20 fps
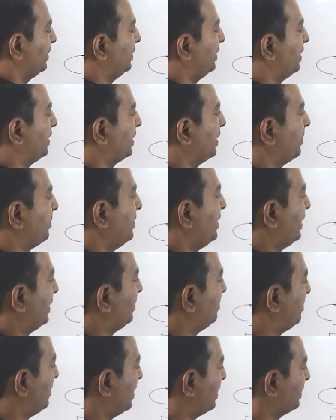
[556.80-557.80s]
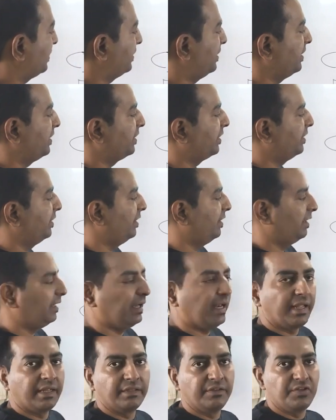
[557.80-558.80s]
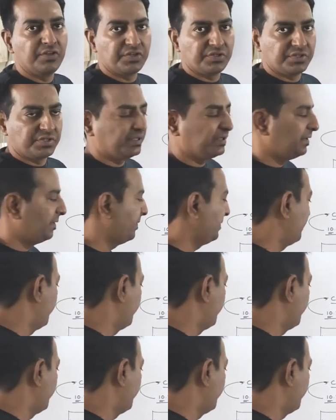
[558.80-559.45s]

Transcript: the subnet mask is like this.